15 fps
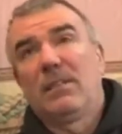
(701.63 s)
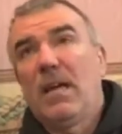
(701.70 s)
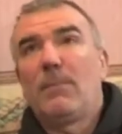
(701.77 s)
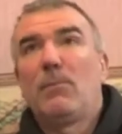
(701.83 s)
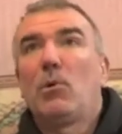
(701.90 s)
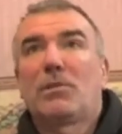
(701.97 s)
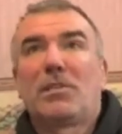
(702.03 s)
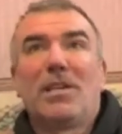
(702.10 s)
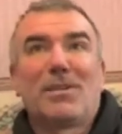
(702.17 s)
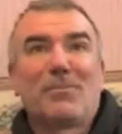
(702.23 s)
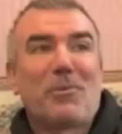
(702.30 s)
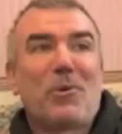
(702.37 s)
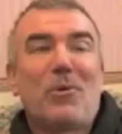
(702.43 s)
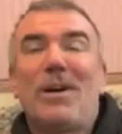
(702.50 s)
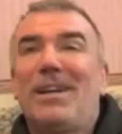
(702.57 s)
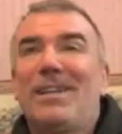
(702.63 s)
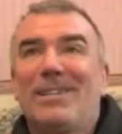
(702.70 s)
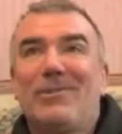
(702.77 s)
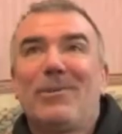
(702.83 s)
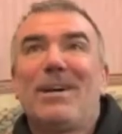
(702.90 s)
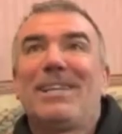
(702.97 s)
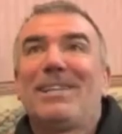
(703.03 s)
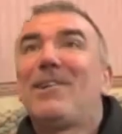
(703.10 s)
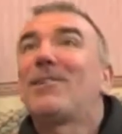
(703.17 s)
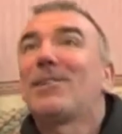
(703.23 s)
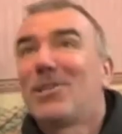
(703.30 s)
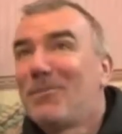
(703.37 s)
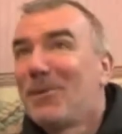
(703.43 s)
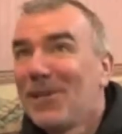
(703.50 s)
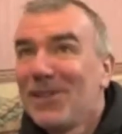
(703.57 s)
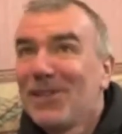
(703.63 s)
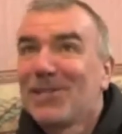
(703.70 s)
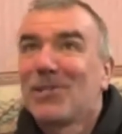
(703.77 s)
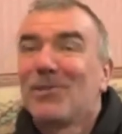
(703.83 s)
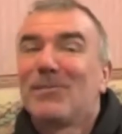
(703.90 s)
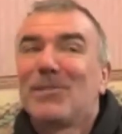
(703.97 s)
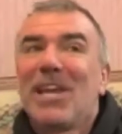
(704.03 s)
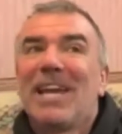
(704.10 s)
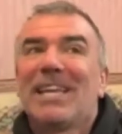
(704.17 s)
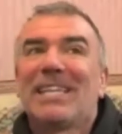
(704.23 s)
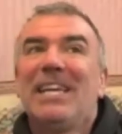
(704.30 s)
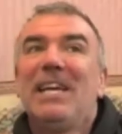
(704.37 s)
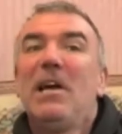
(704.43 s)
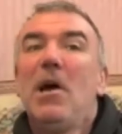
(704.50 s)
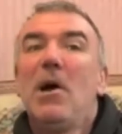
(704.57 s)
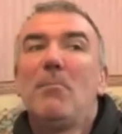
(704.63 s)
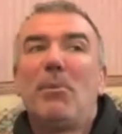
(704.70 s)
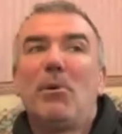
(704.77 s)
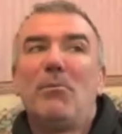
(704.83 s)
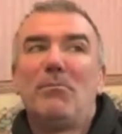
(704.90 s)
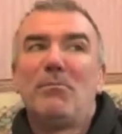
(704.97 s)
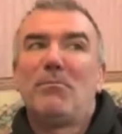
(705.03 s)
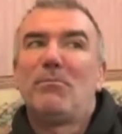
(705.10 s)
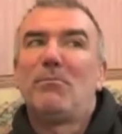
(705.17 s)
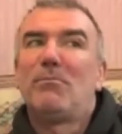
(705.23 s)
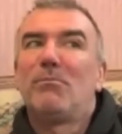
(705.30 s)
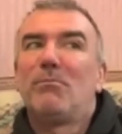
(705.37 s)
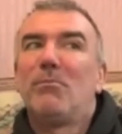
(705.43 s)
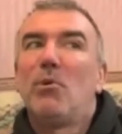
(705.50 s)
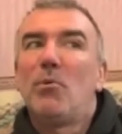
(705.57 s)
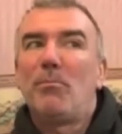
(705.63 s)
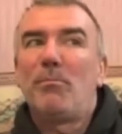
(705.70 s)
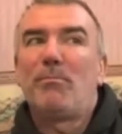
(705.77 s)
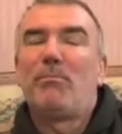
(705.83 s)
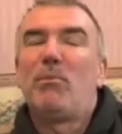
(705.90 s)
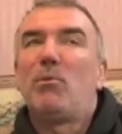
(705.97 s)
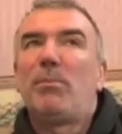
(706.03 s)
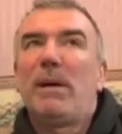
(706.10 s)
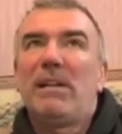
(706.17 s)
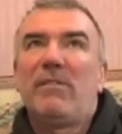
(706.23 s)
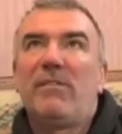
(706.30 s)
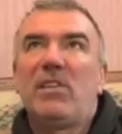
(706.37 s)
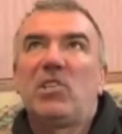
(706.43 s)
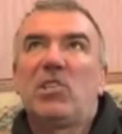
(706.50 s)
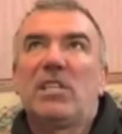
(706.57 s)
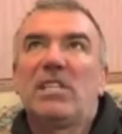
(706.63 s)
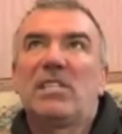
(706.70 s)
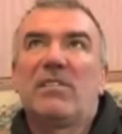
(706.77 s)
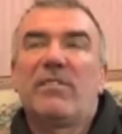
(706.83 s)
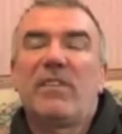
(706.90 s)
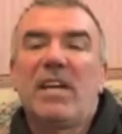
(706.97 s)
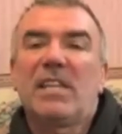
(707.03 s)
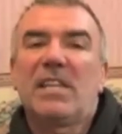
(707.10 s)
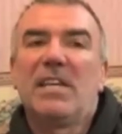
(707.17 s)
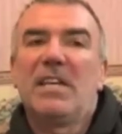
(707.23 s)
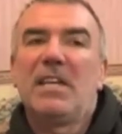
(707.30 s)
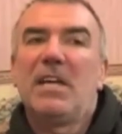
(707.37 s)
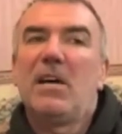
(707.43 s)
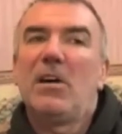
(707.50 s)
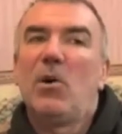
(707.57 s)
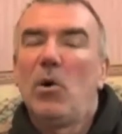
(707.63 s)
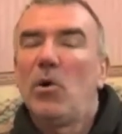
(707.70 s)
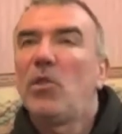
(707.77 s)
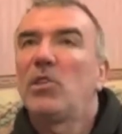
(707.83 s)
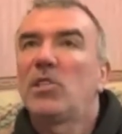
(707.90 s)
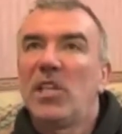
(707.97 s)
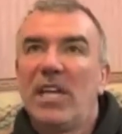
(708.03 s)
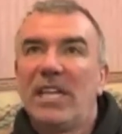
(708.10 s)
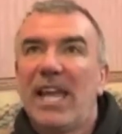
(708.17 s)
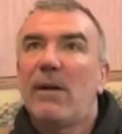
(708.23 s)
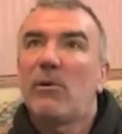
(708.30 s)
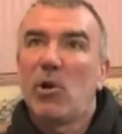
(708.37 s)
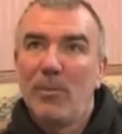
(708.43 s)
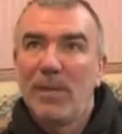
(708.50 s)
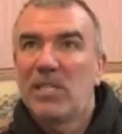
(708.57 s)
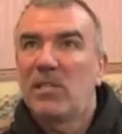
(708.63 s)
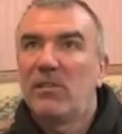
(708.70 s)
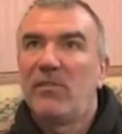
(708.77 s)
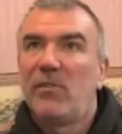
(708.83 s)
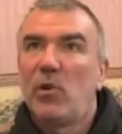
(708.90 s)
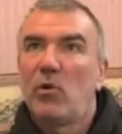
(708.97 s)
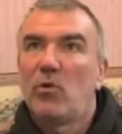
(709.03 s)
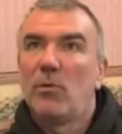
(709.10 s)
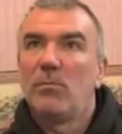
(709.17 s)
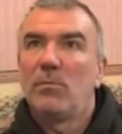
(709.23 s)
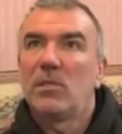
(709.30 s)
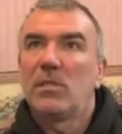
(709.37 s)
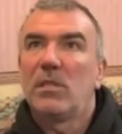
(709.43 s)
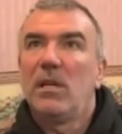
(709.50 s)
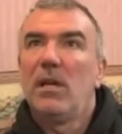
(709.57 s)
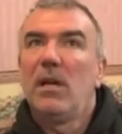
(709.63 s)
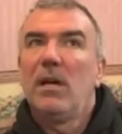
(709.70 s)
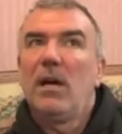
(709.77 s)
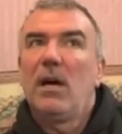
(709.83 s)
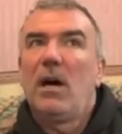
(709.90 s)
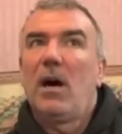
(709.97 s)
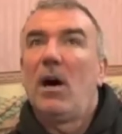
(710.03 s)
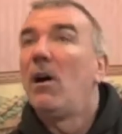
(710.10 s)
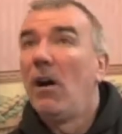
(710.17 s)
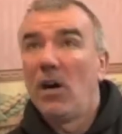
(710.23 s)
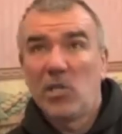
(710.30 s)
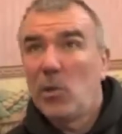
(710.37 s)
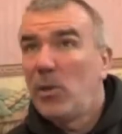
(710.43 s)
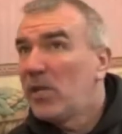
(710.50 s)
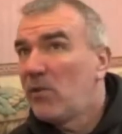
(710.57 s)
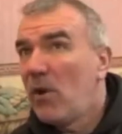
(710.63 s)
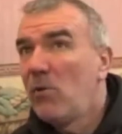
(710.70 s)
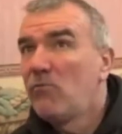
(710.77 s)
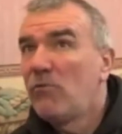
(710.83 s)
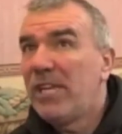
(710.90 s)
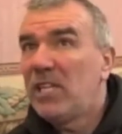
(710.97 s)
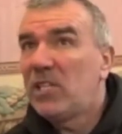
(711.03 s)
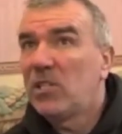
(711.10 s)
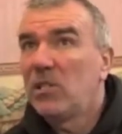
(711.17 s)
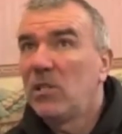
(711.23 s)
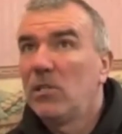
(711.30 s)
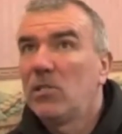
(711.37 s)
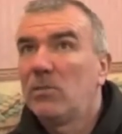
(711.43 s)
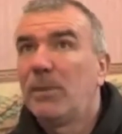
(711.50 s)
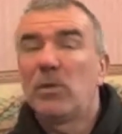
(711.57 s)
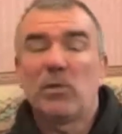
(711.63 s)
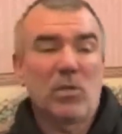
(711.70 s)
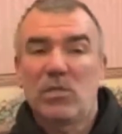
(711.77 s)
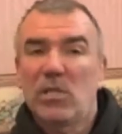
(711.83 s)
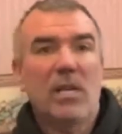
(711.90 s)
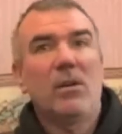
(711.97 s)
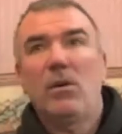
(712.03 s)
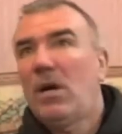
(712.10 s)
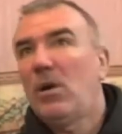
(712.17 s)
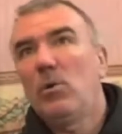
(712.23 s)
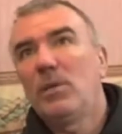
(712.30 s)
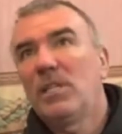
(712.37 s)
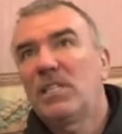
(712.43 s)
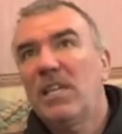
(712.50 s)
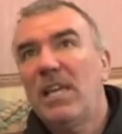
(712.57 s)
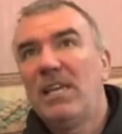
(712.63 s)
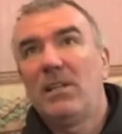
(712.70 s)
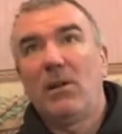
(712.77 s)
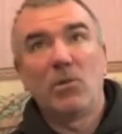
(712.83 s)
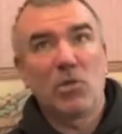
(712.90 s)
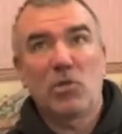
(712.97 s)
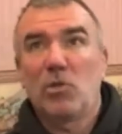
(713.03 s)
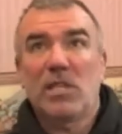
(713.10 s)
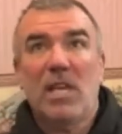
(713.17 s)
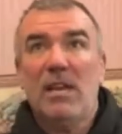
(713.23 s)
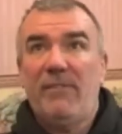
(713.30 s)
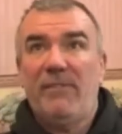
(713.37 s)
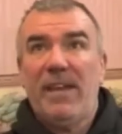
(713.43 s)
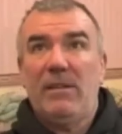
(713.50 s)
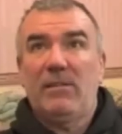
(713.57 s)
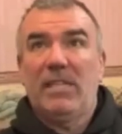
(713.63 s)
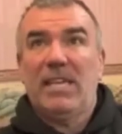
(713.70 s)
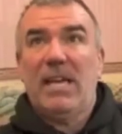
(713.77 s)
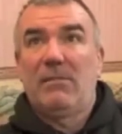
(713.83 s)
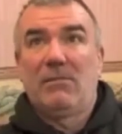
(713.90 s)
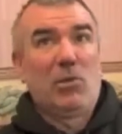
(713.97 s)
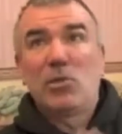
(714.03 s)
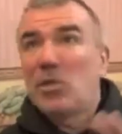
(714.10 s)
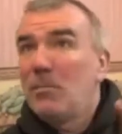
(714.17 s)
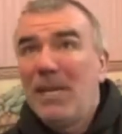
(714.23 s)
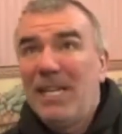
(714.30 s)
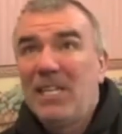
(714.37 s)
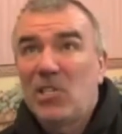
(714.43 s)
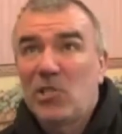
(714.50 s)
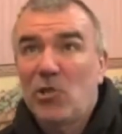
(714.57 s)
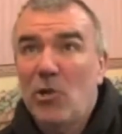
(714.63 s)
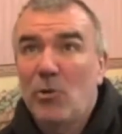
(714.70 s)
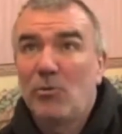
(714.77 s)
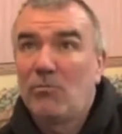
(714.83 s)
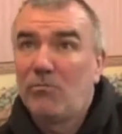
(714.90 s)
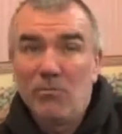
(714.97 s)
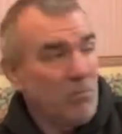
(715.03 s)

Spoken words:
I'm looked at as quite knowledgeable on the subject, but more beneficial is the fact that others that are now coming to the forums are doing their own research, because as I always say, just because I found this out doesn't mean it's true.